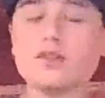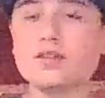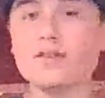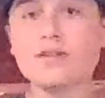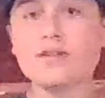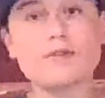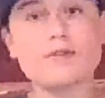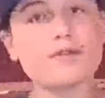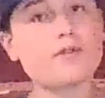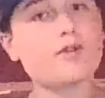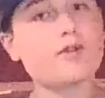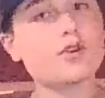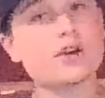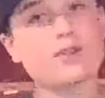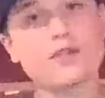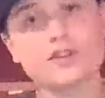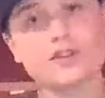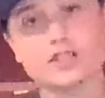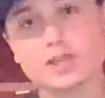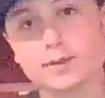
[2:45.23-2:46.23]
do it for
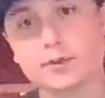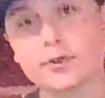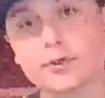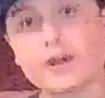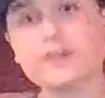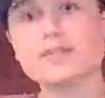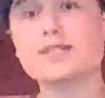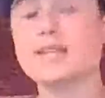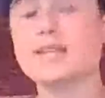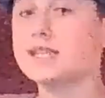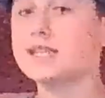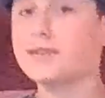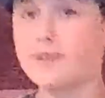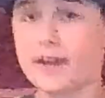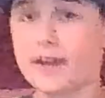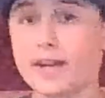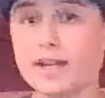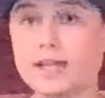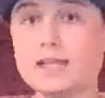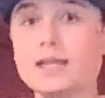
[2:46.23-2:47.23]
your first couple of rounds, that's
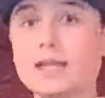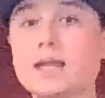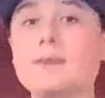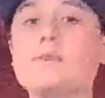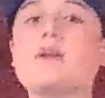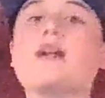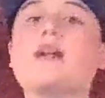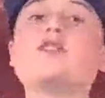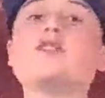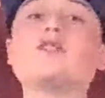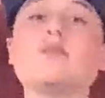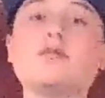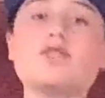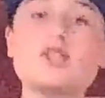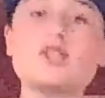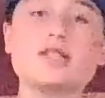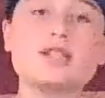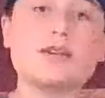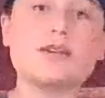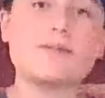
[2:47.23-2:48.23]
fine. But I would
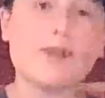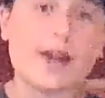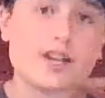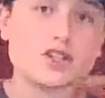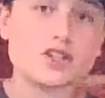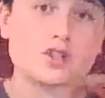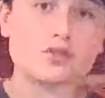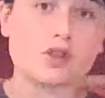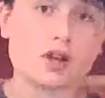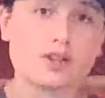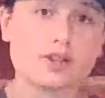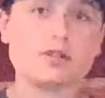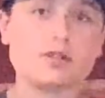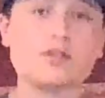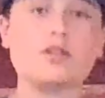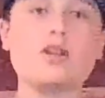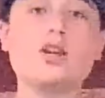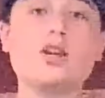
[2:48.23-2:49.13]
just advise you not to.